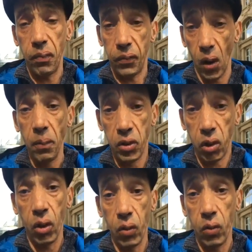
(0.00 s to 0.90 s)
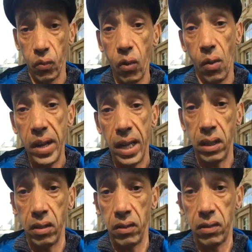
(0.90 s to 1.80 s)
from 2
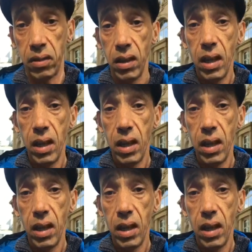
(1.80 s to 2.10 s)
Romanians